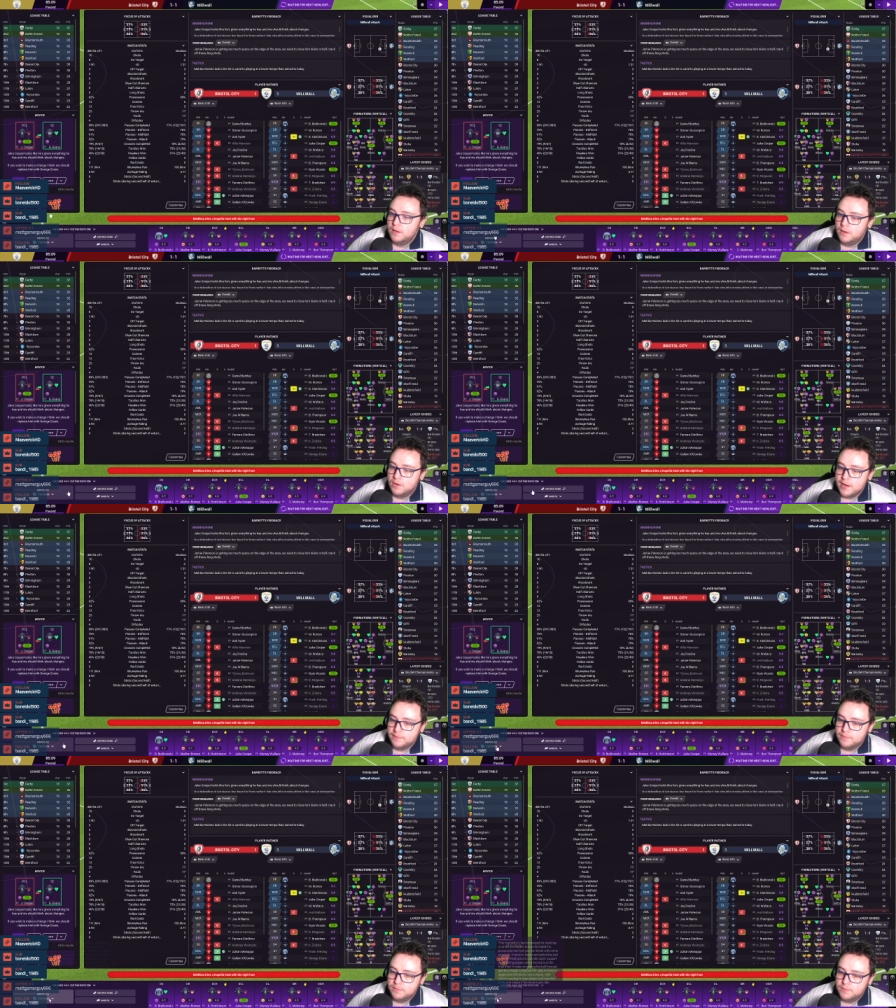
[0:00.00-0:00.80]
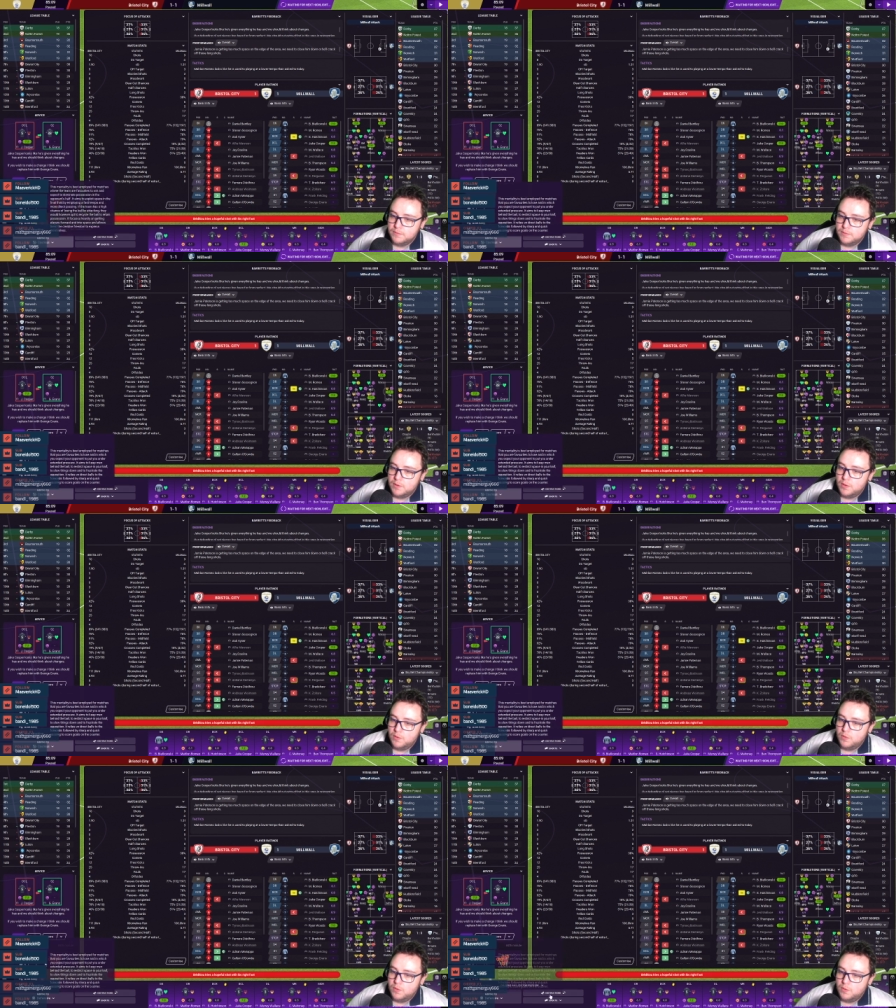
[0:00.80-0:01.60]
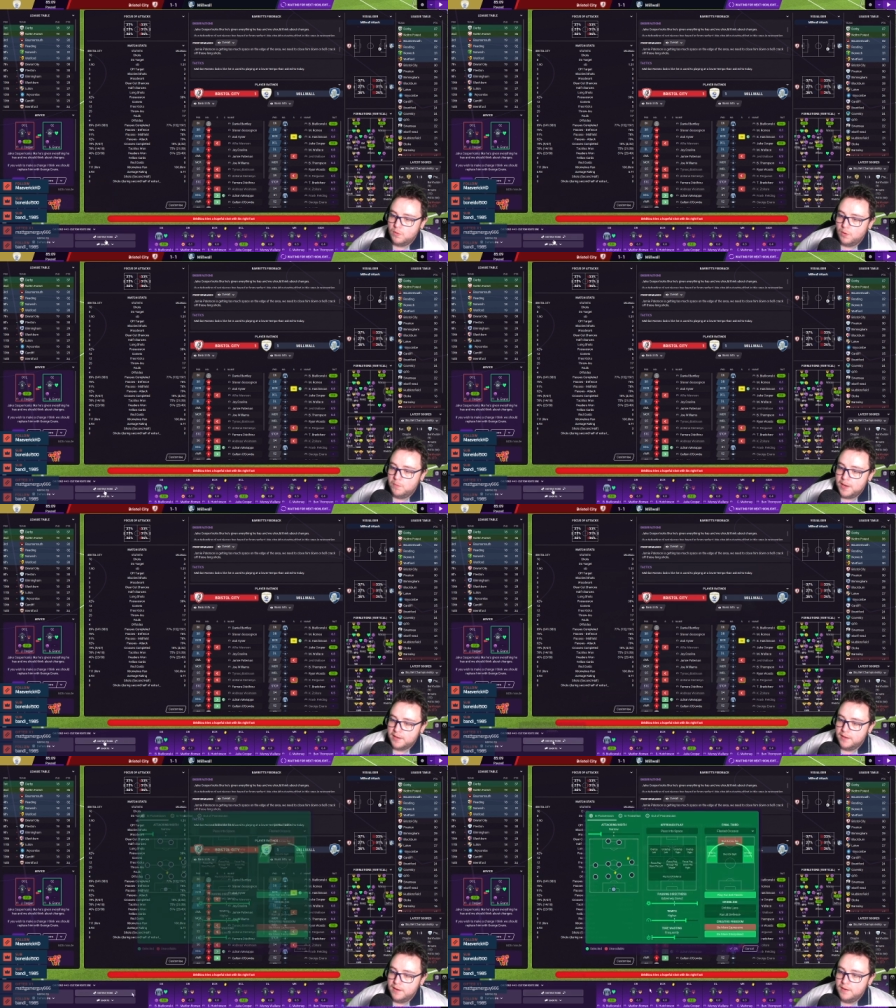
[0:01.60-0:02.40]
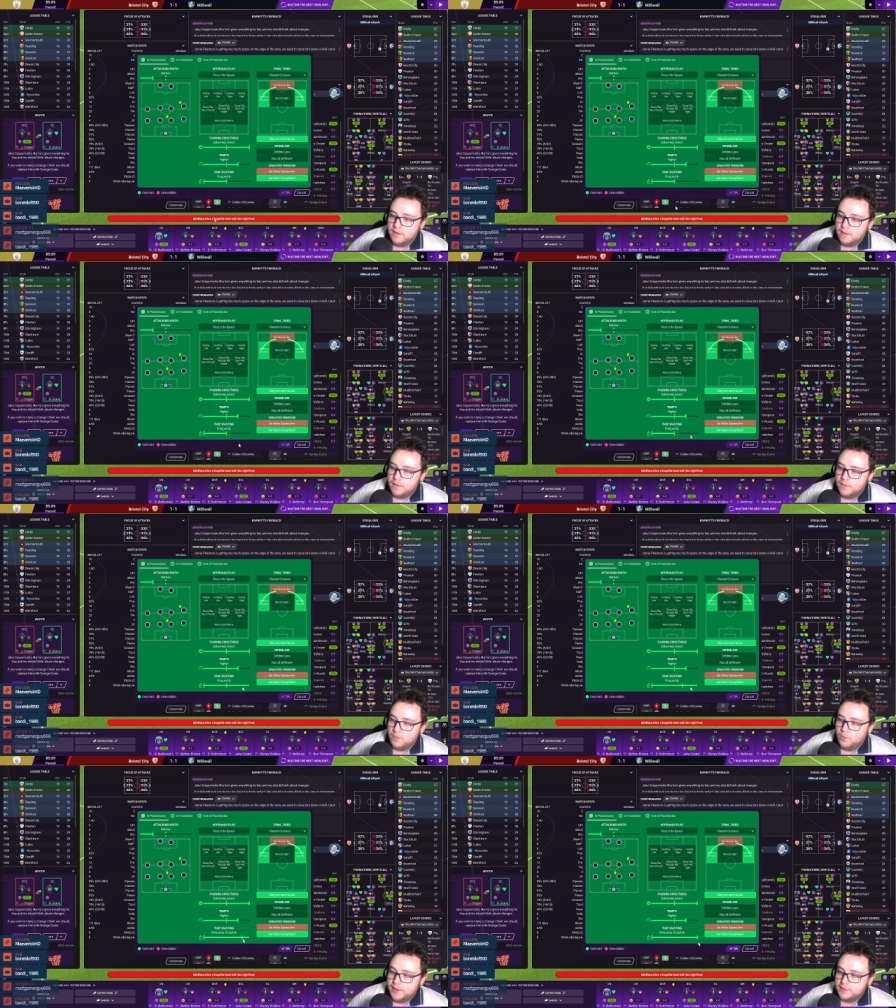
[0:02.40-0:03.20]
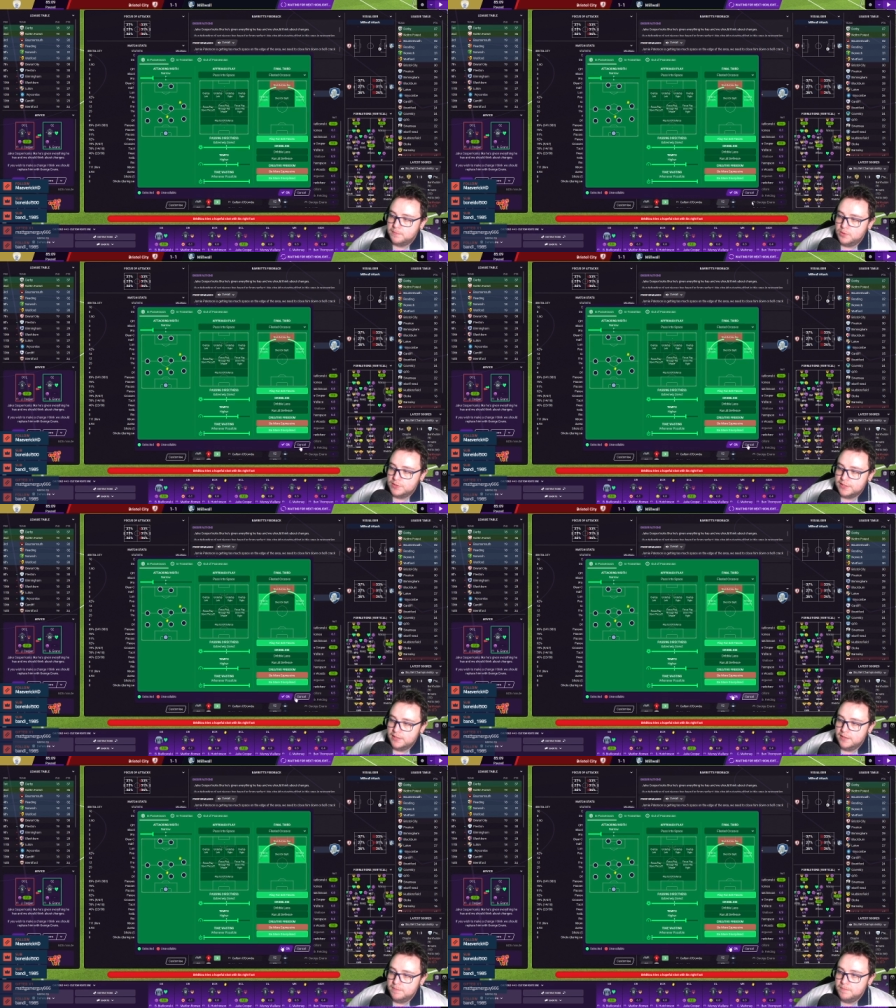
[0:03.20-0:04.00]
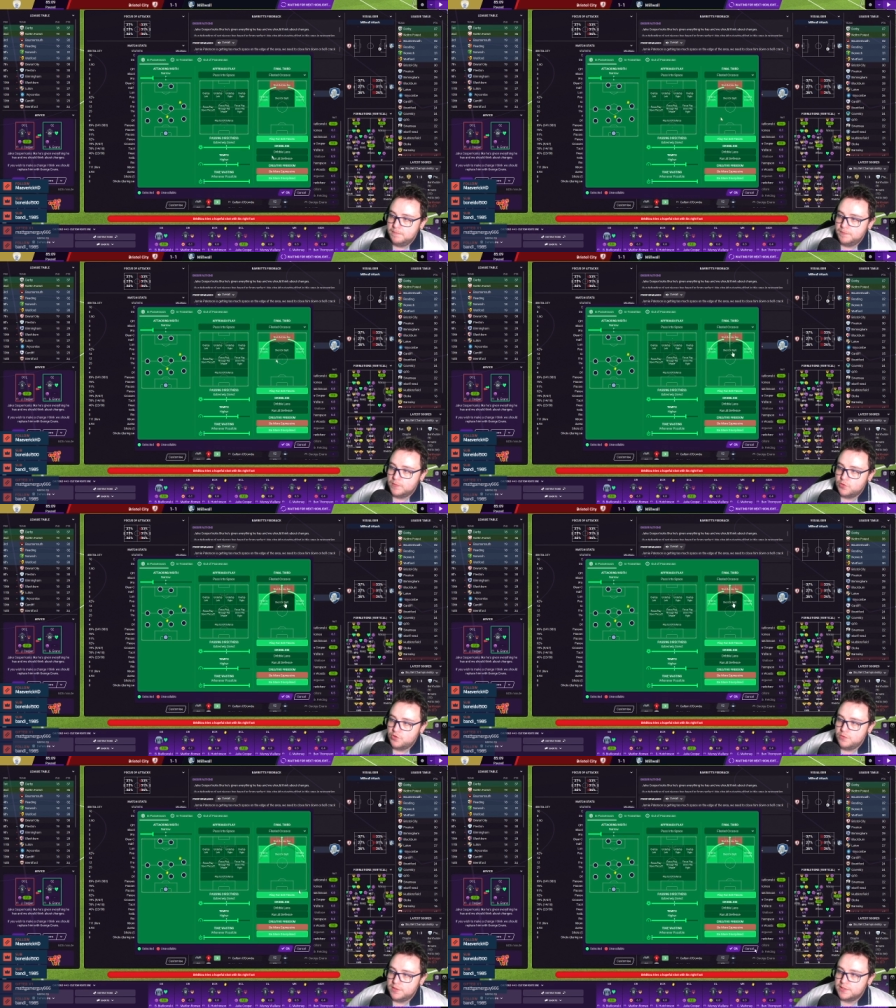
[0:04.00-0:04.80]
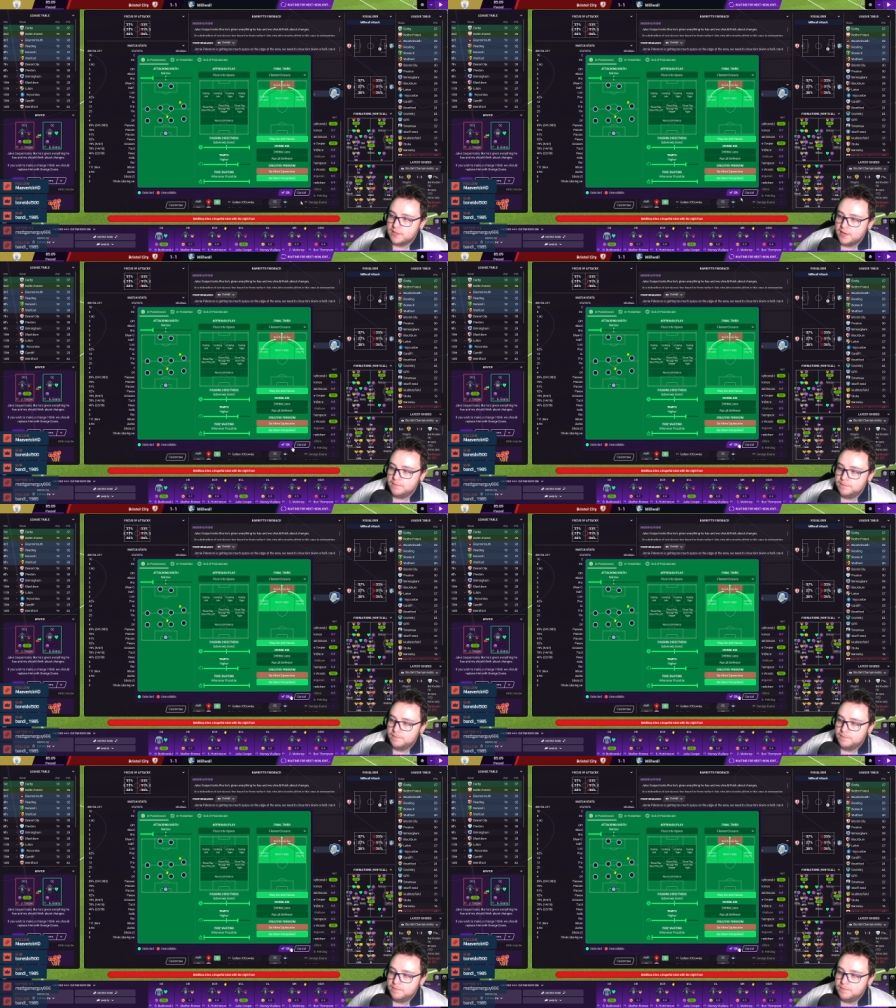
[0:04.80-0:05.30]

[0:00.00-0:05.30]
All right, go back in. Waste more time. Shoot on sight.